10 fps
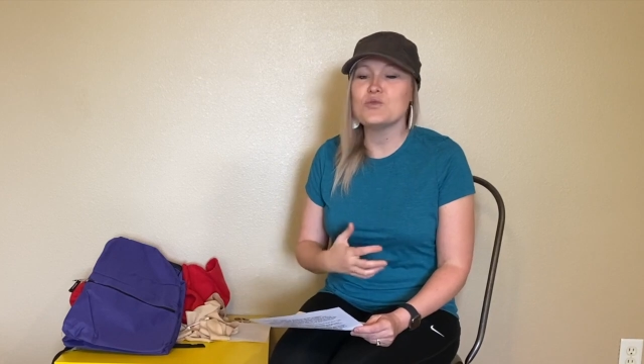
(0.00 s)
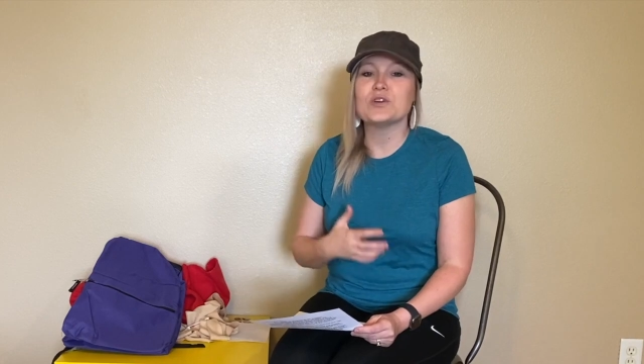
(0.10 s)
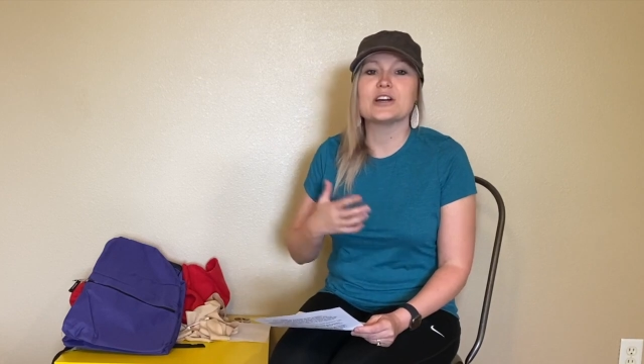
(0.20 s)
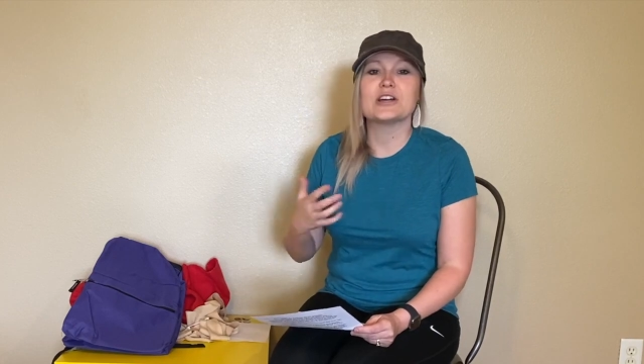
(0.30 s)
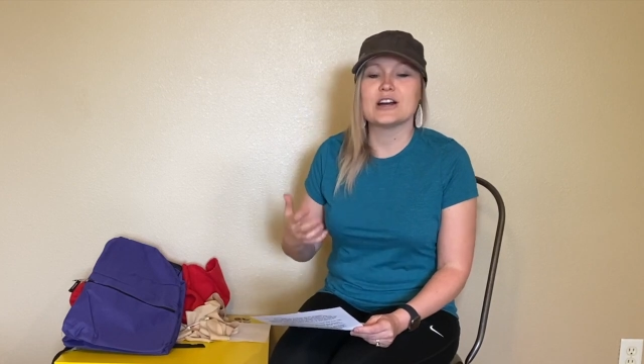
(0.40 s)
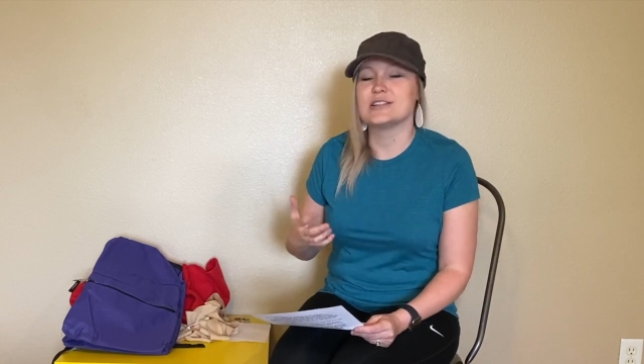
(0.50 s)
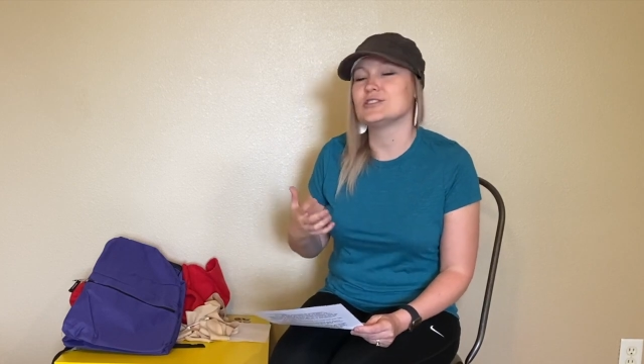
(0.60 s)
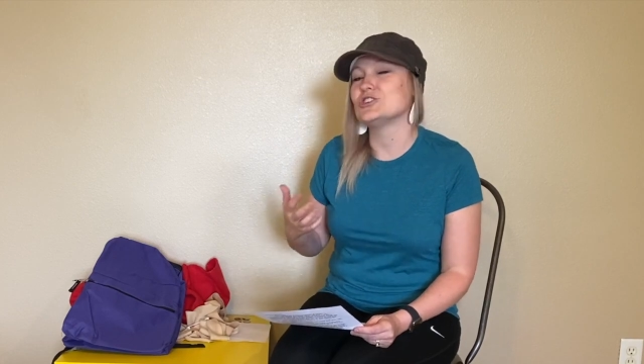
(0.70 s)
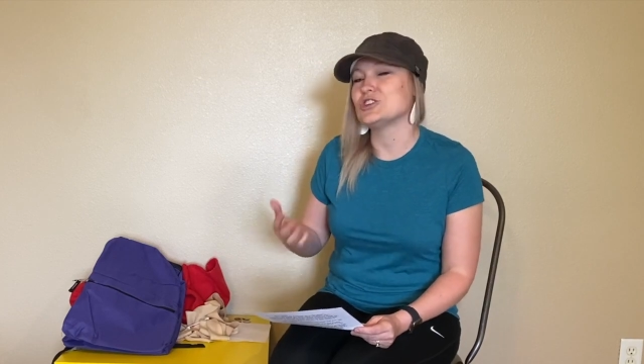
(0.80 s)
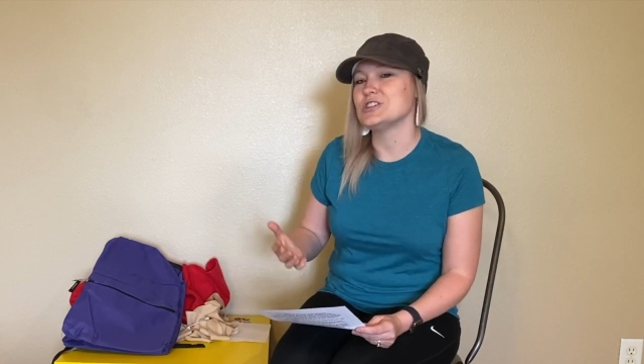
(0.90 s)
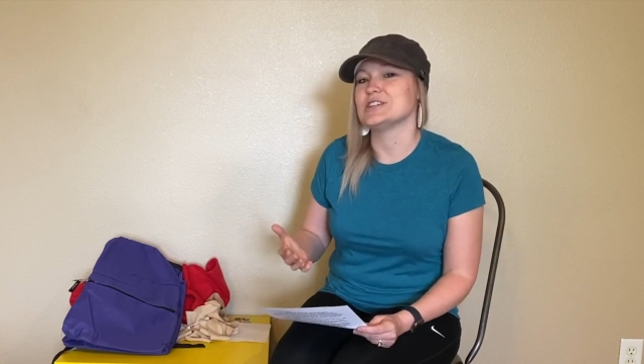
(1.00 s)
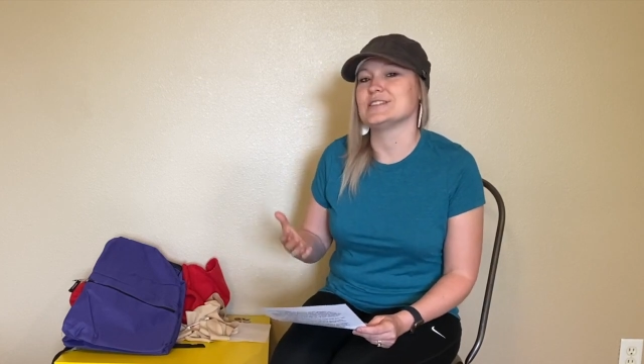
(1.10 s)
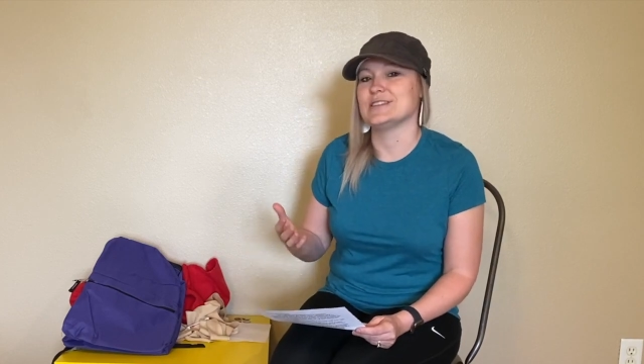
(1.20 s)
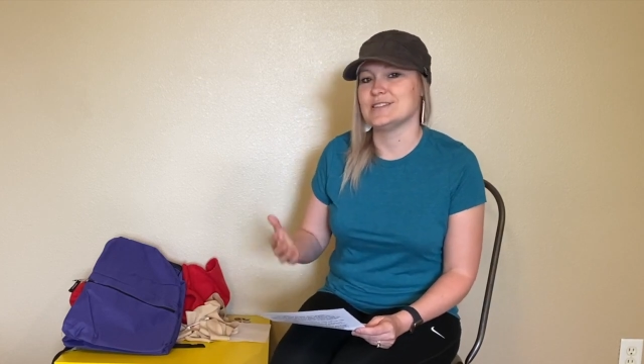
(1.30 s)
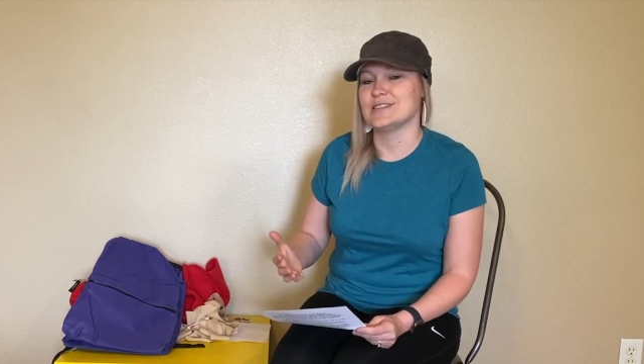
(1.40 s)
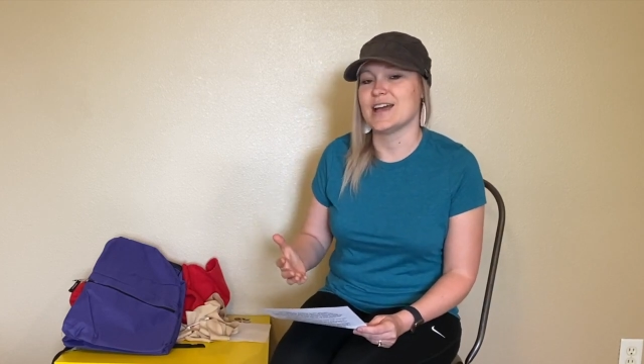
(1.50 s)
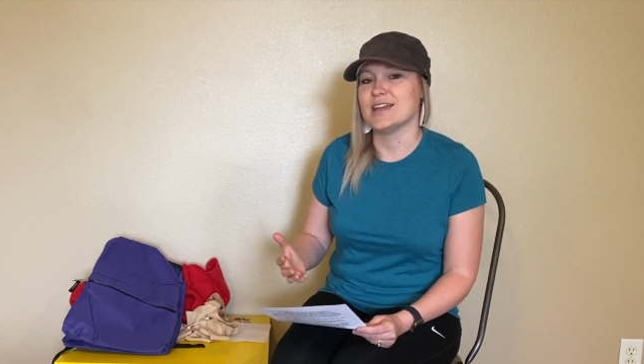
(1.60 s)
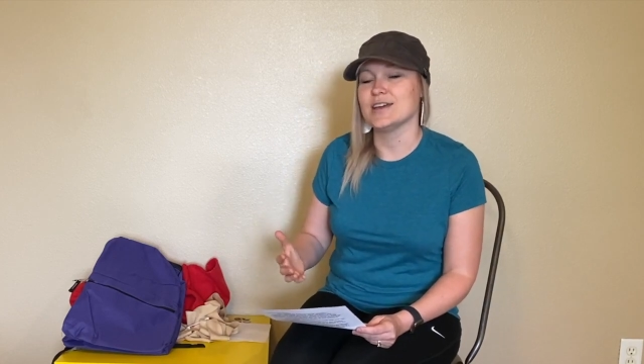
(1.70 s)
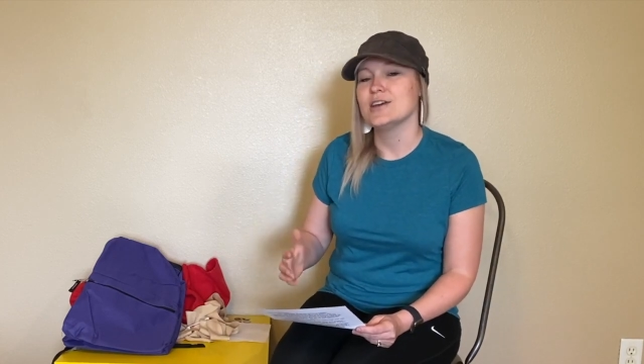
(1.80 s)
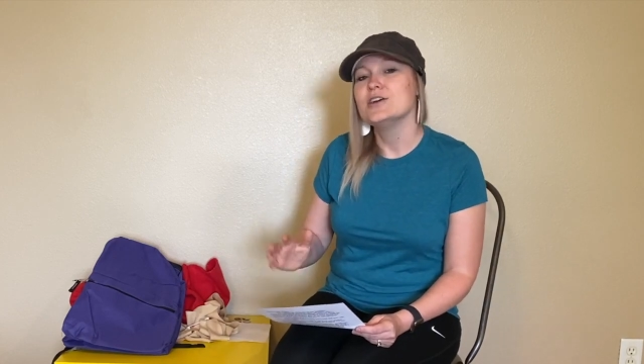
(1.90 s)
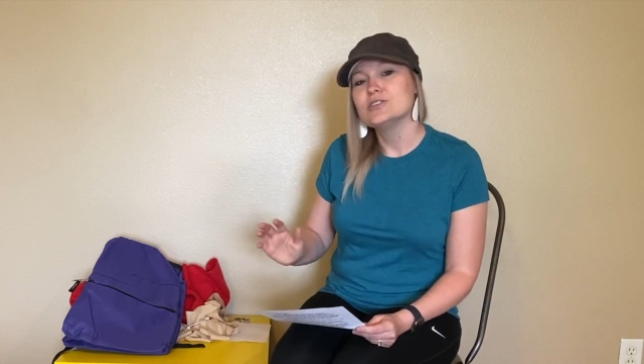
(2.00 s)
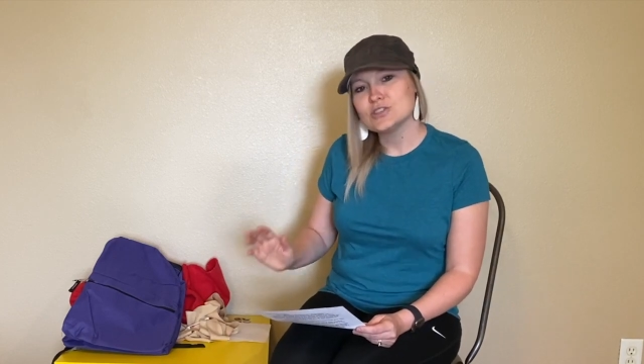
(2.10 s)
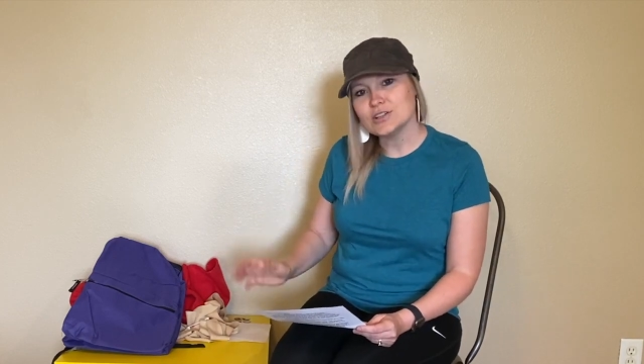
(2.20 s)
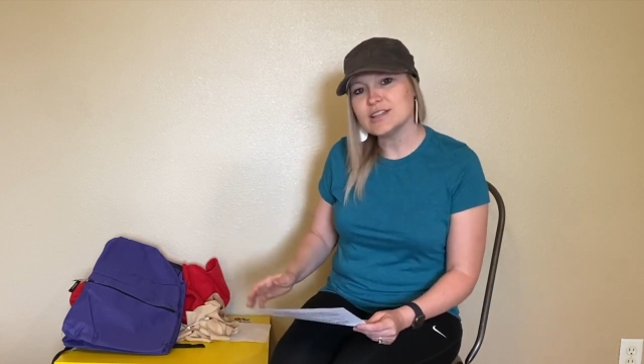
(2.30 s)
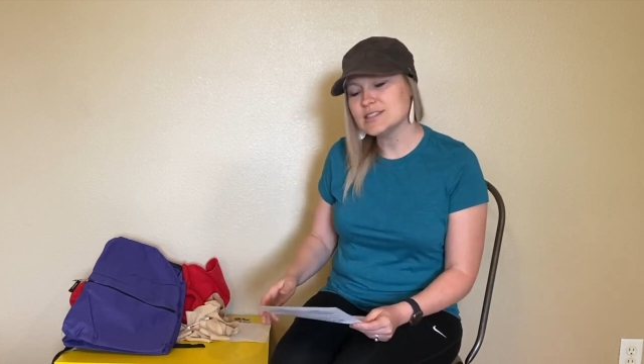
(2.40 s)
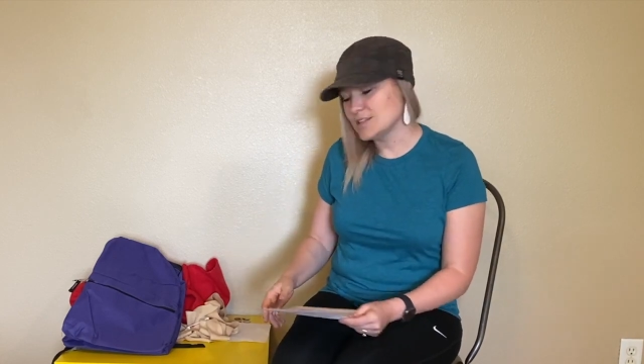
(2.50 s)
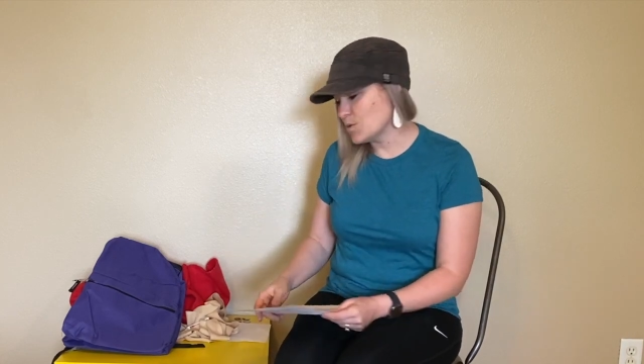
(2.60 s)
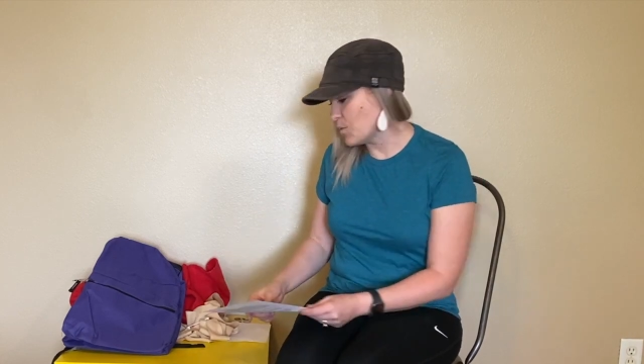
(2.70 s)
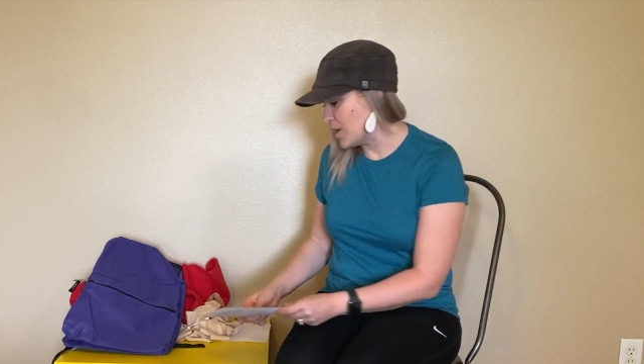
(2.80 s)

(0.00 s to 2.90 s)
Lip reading: what God's goodness is like. So let's see what